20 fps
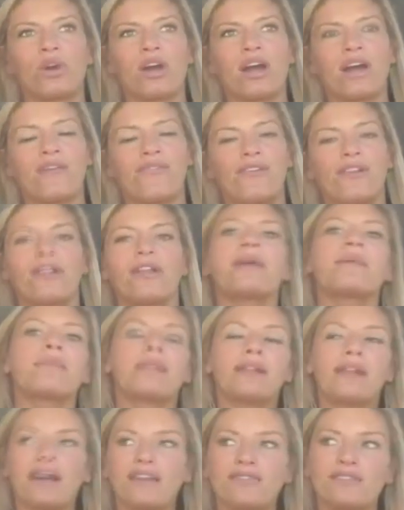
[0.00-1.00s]
where I feel like
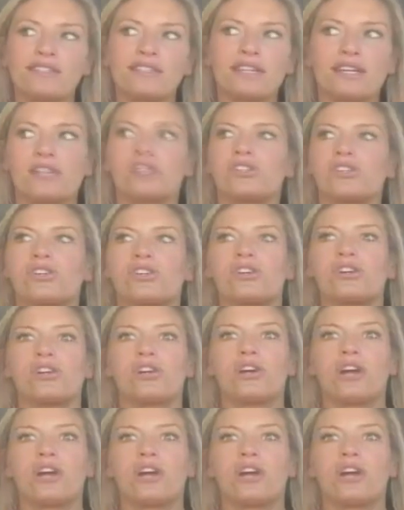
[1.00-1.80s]
my life danger.